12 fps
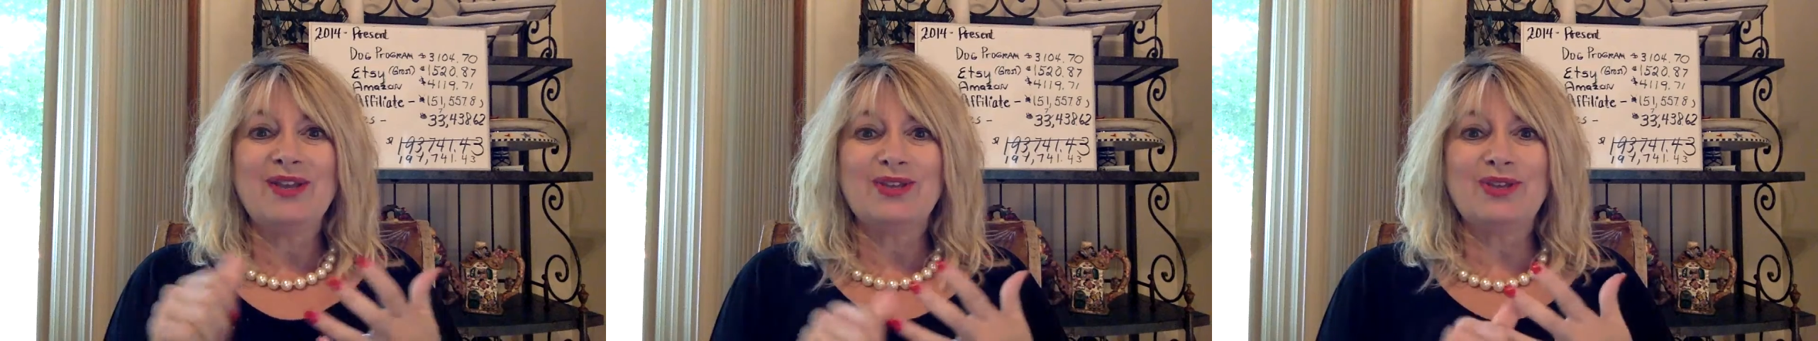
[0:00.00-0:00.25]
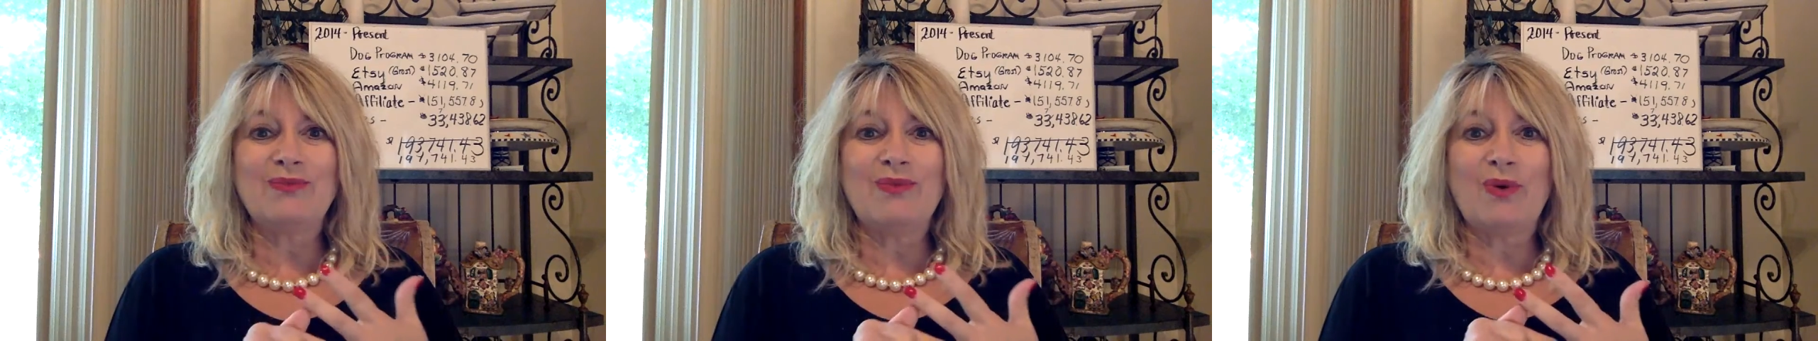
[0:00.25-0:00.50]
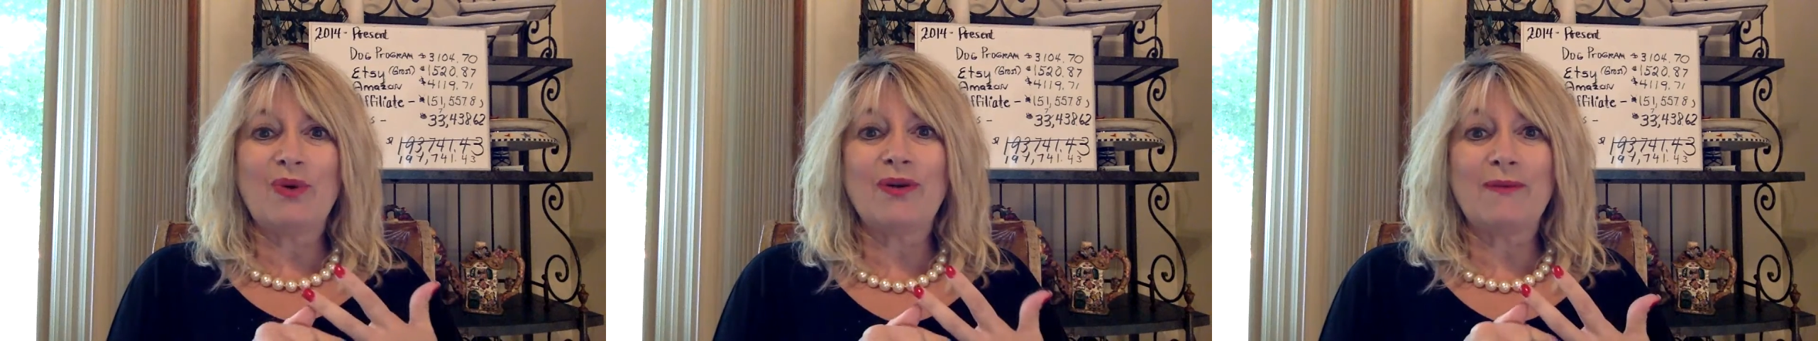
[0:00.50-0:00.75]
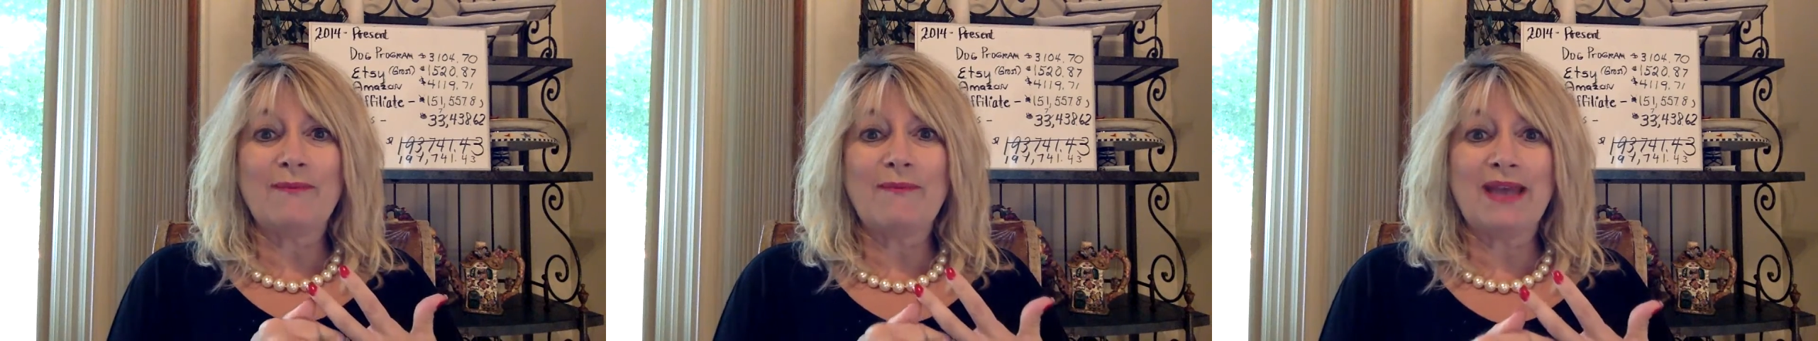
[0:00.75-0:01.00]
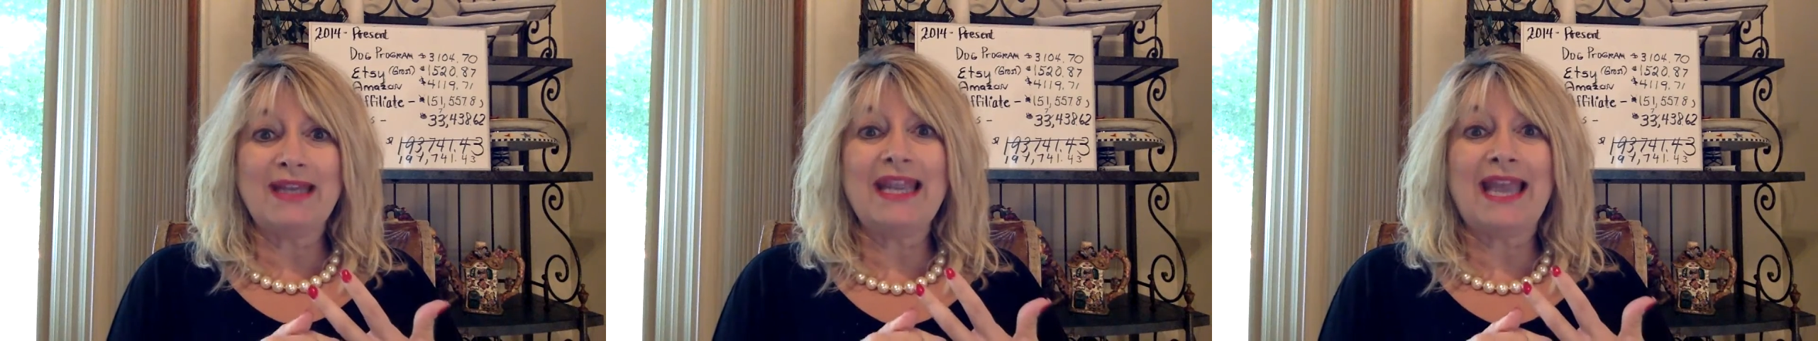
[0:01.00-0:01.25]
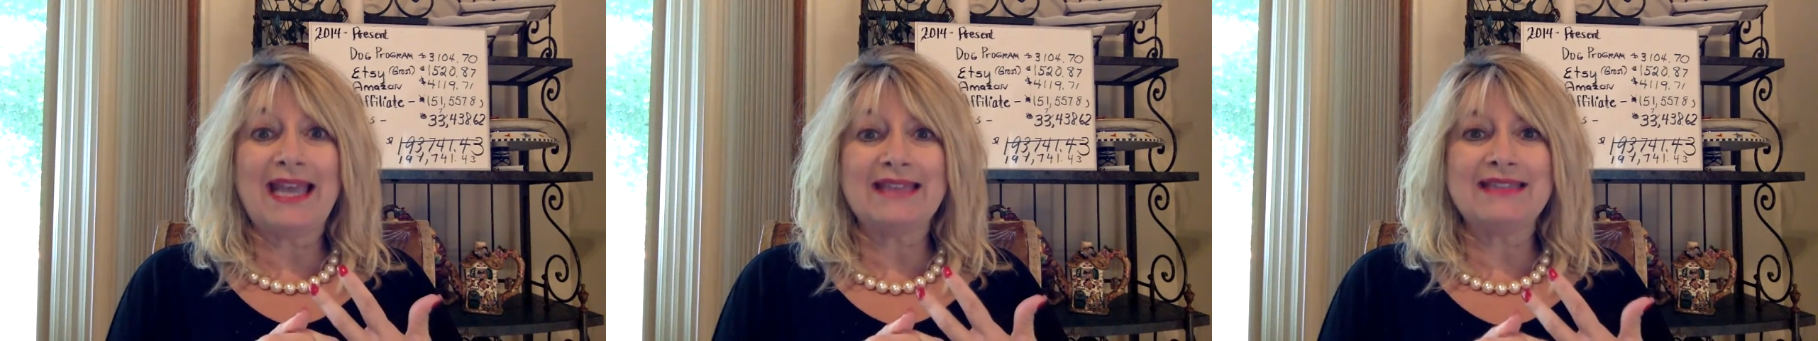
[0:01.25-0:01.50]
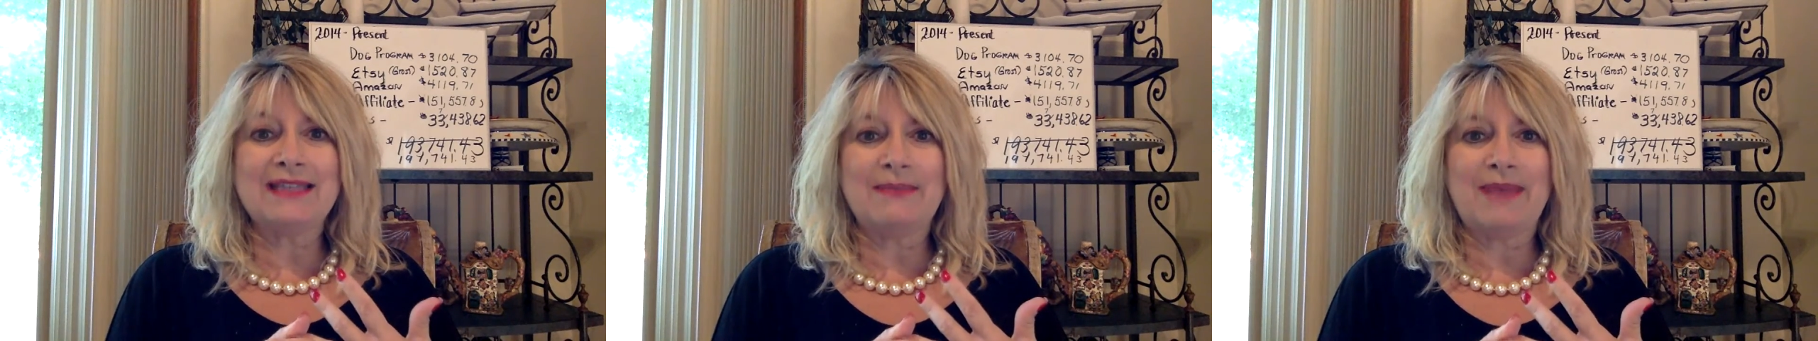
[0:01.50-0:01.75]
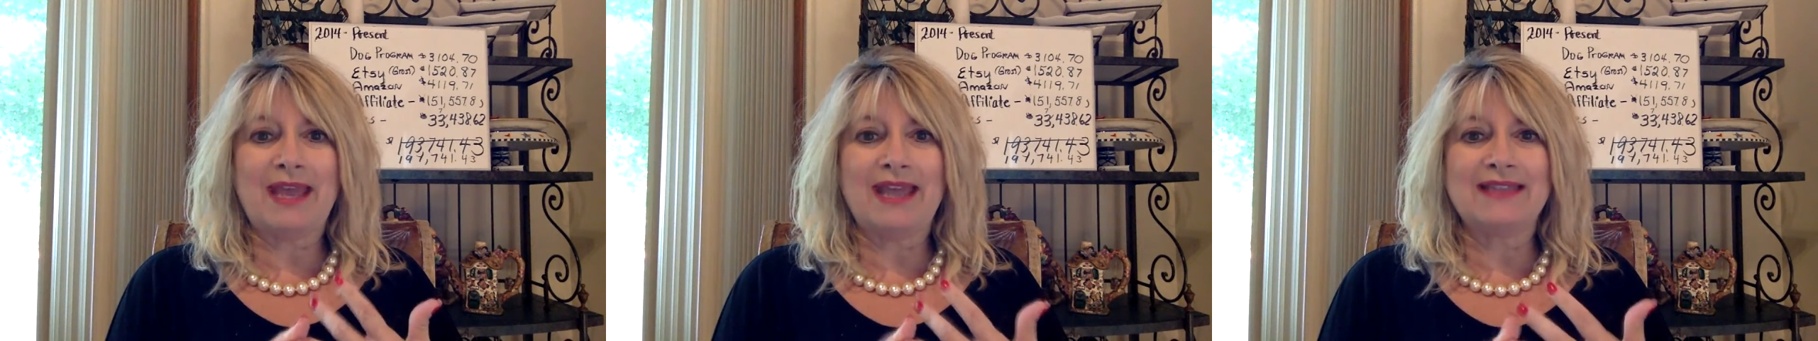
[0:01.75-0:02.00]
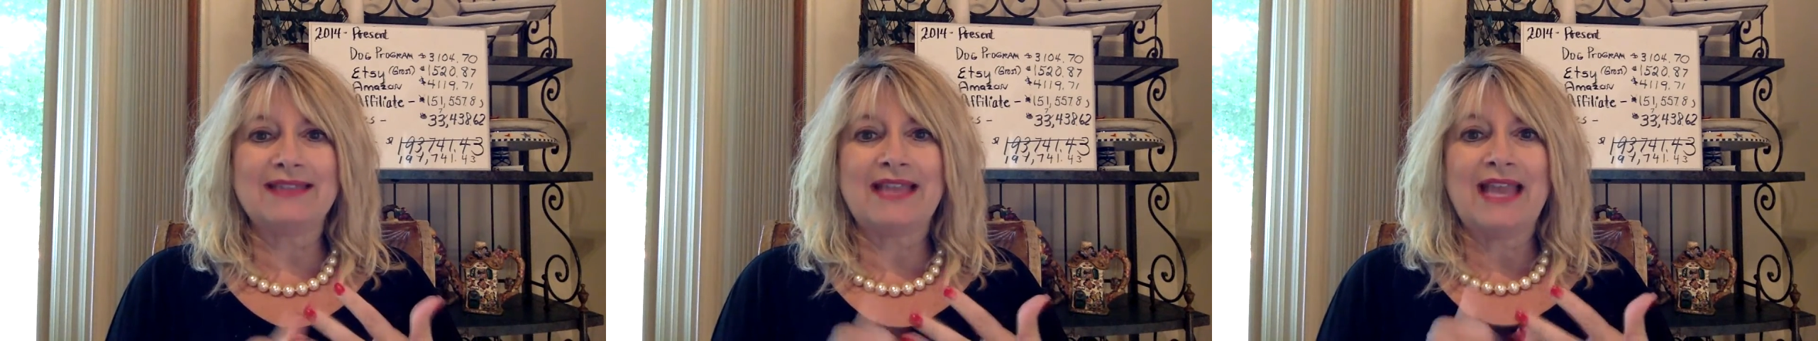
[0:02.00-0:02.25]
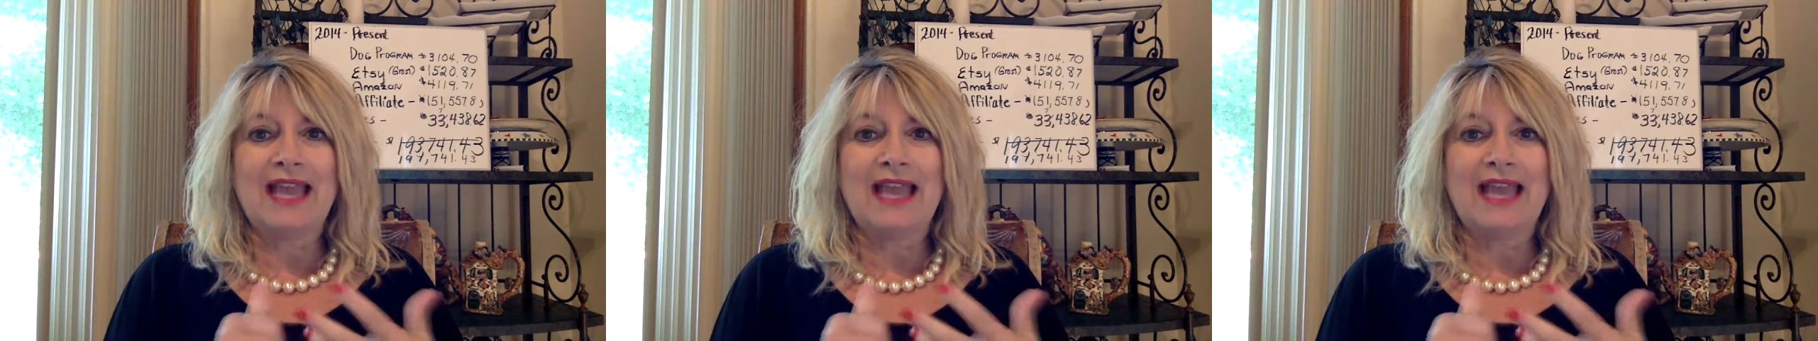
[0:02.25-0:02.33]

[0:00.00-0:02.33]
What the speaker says: the more money Etsy makes.